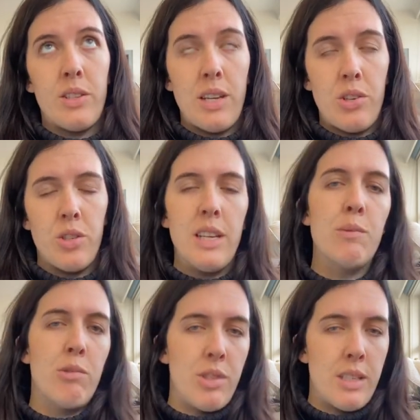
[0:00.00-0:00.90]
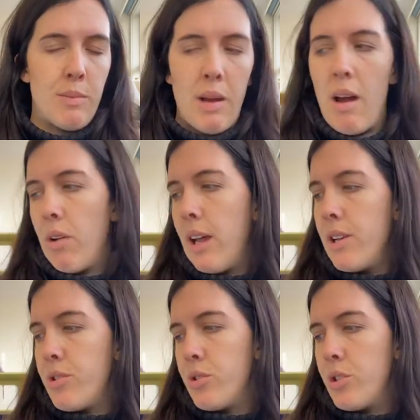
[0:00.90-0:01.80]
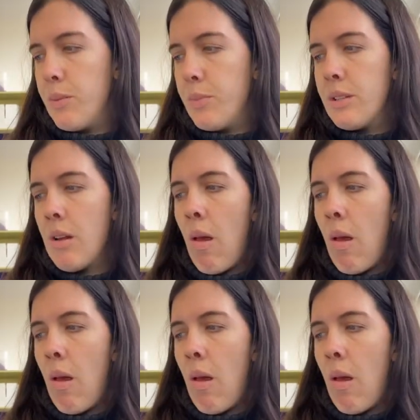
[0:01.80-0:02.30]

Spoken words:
session is, which is about relationships.